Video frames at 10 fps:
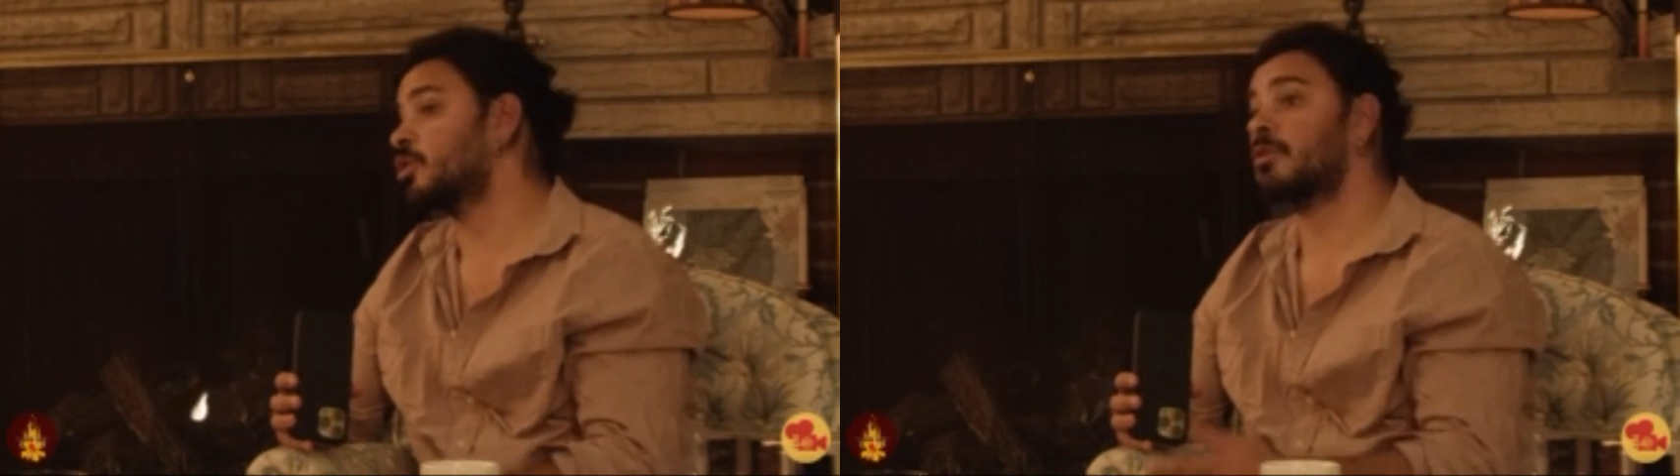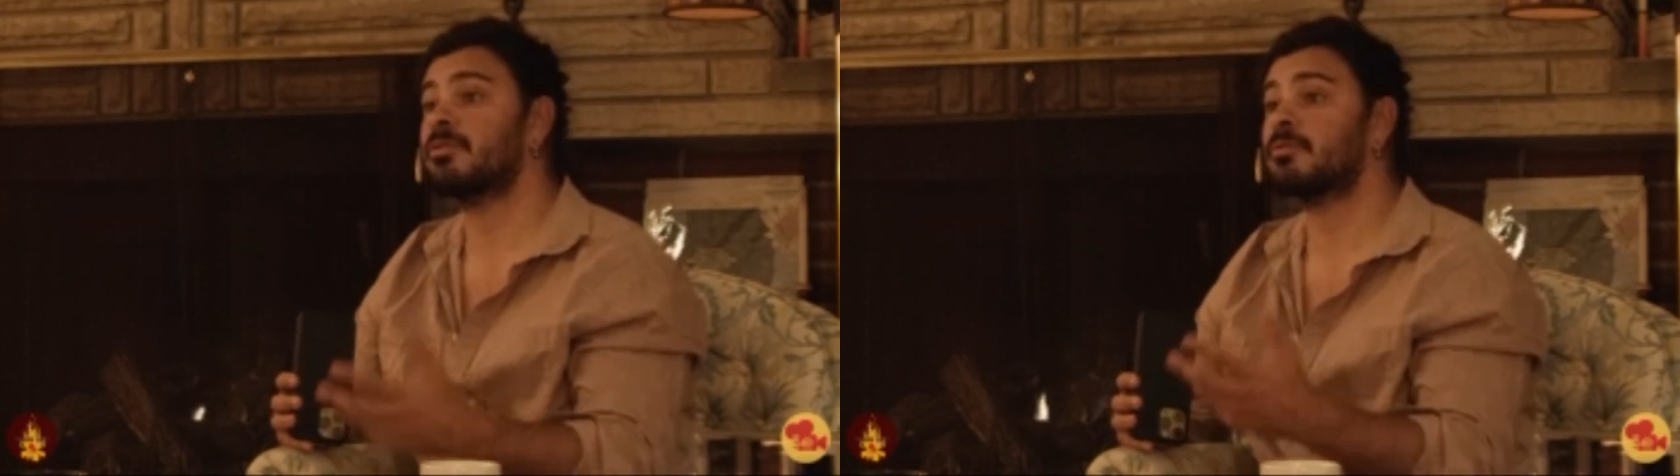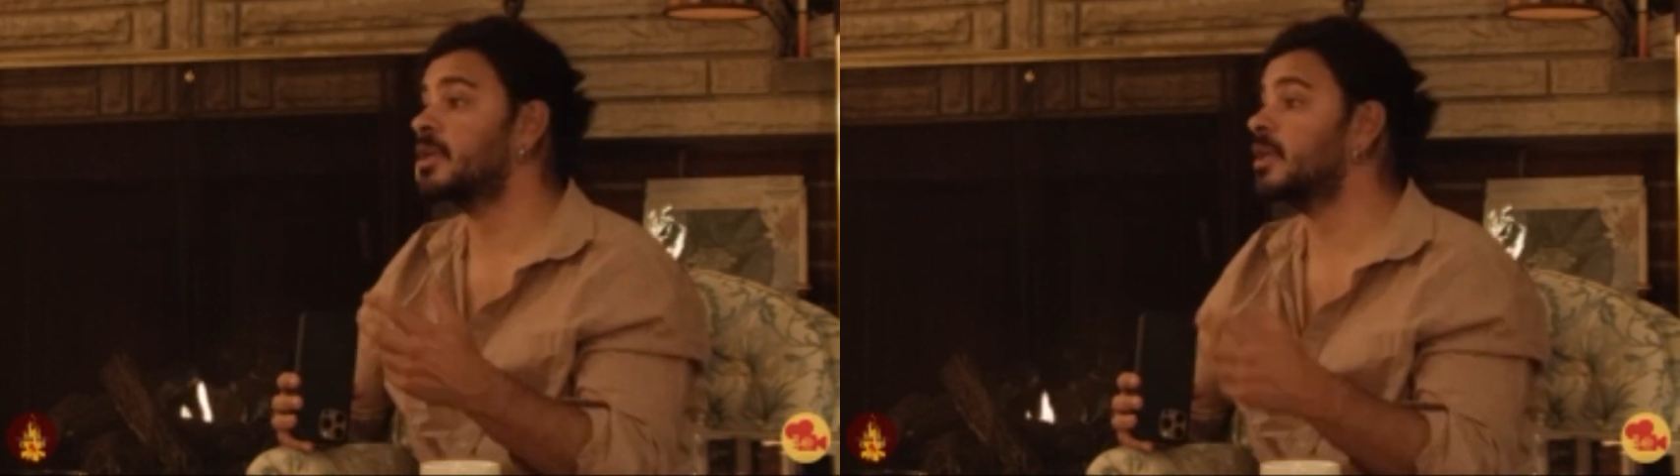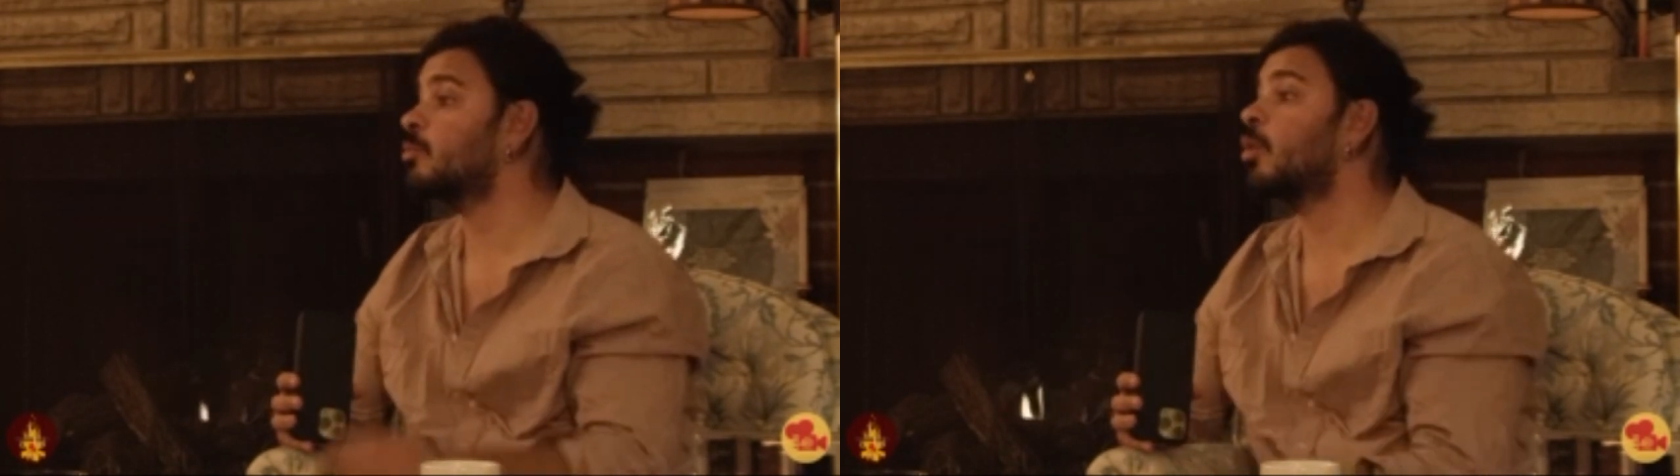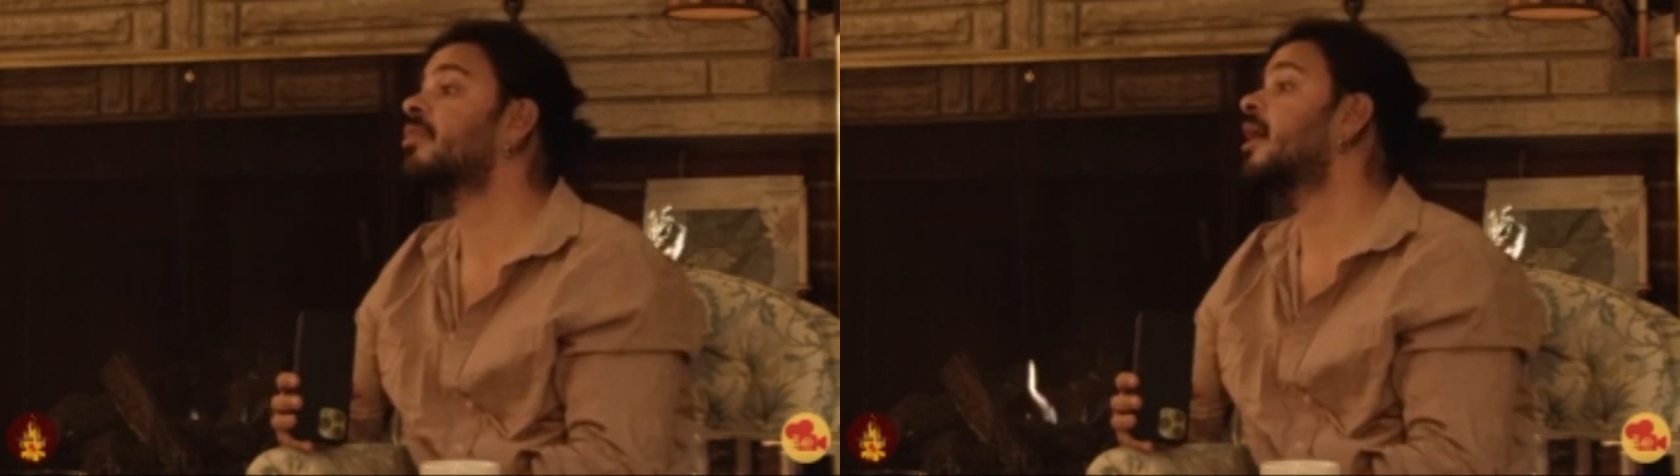or 3
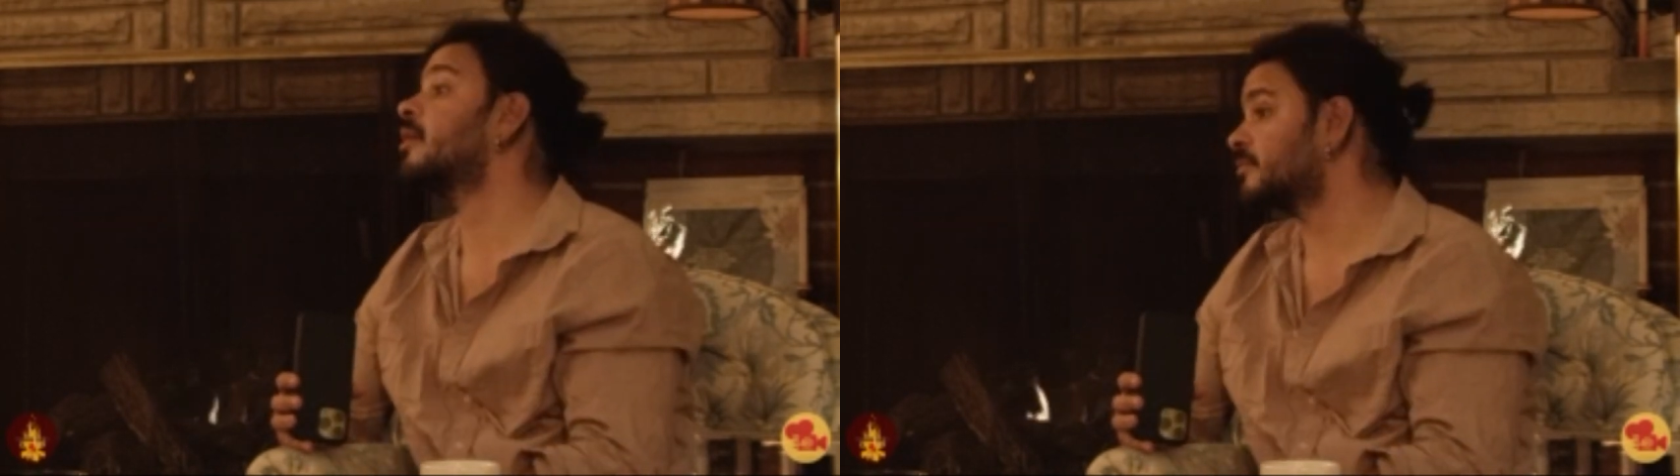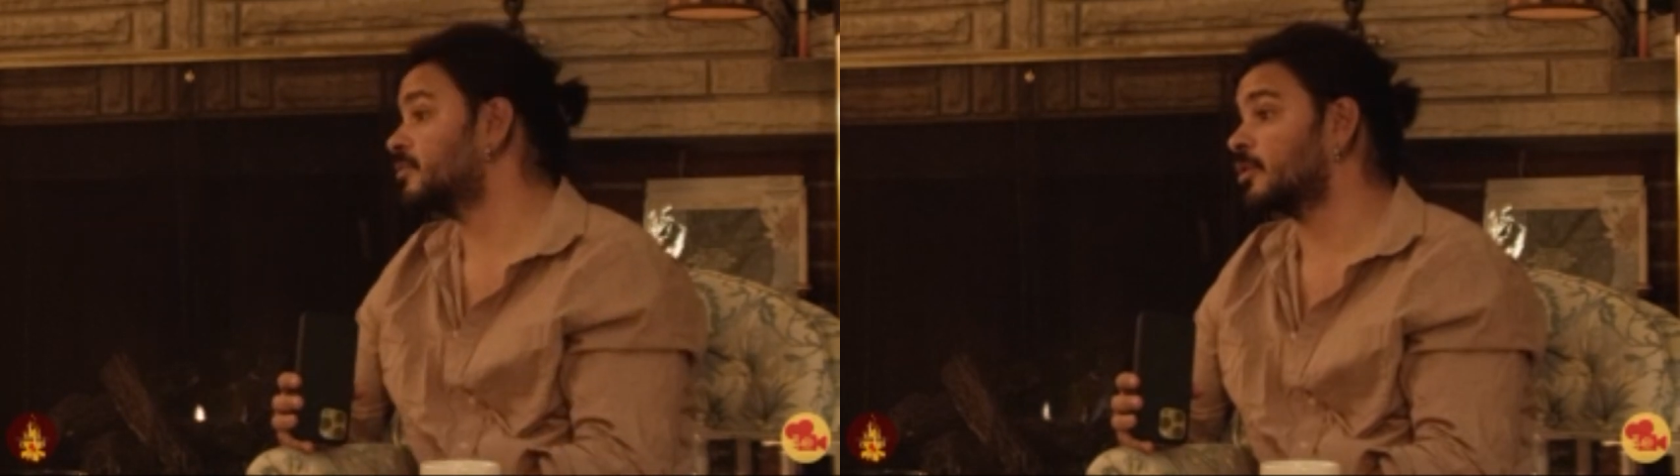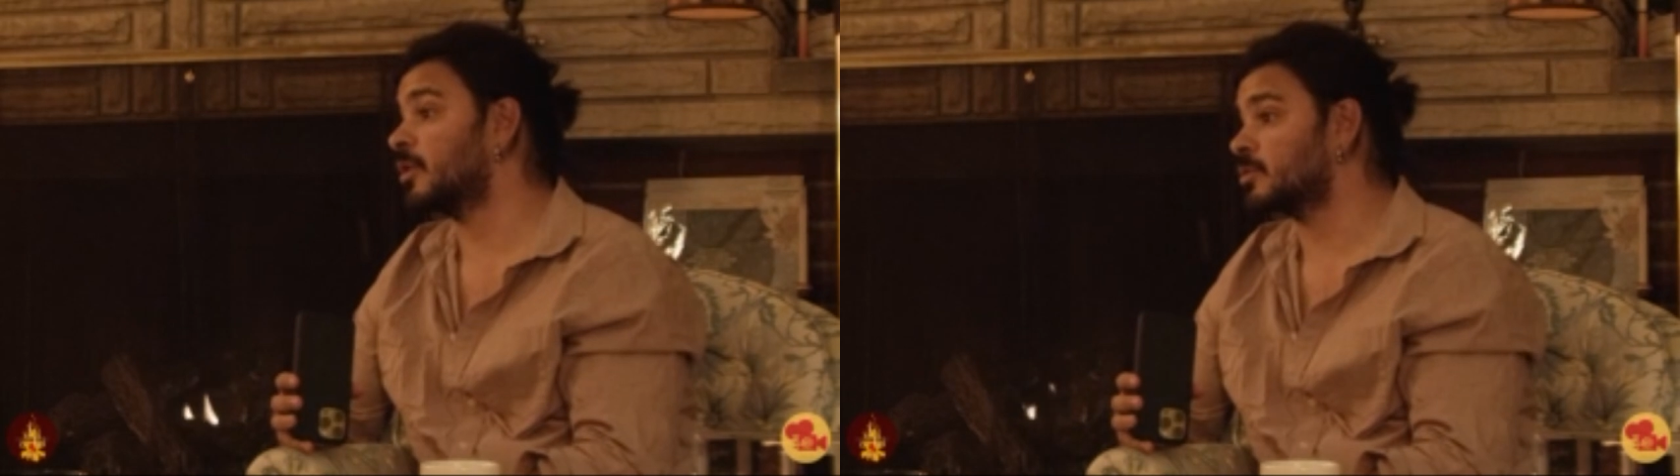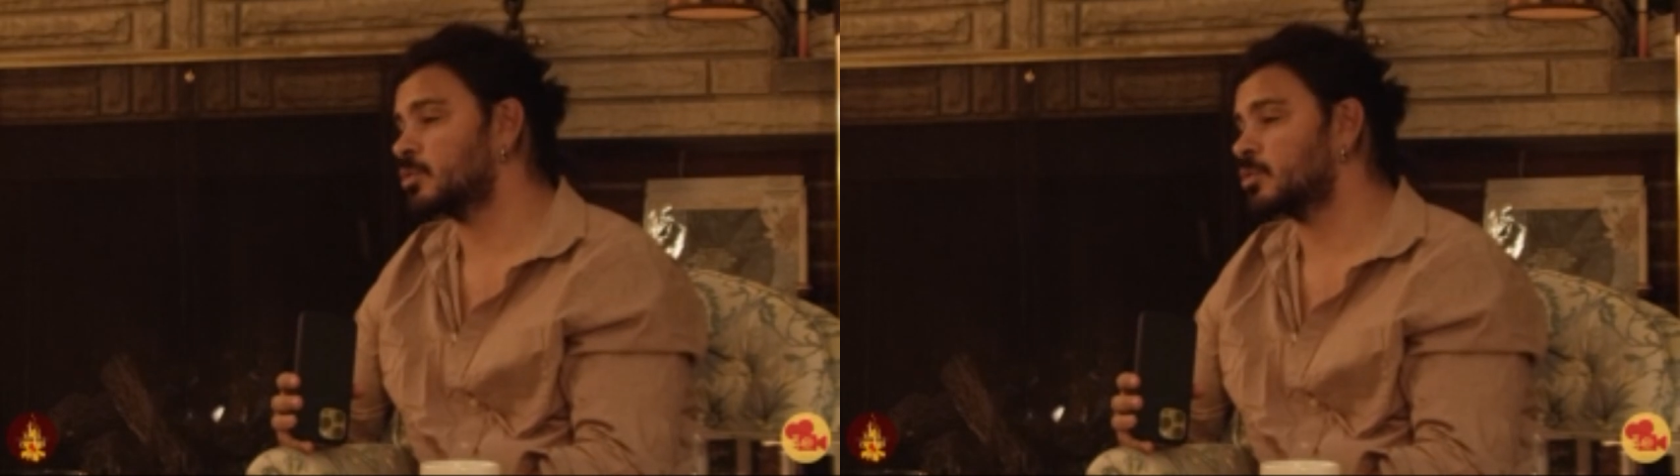1,000-foot loads,